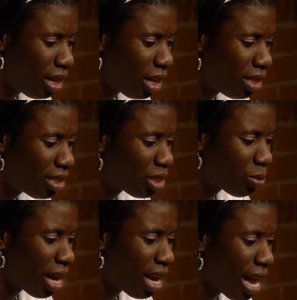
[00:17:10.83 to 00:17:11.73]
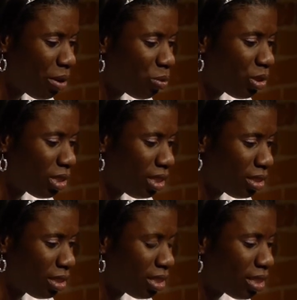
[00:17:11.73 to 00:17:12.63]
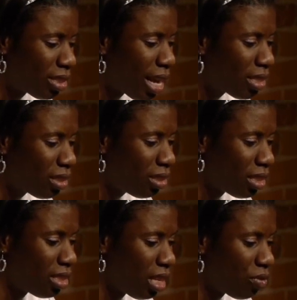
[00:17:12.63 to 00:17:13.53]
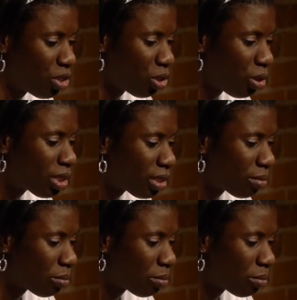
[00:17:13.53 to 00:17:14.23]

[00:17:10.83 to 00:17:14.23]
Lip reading: And this is why I wrote this. It's entitled A Death Shot.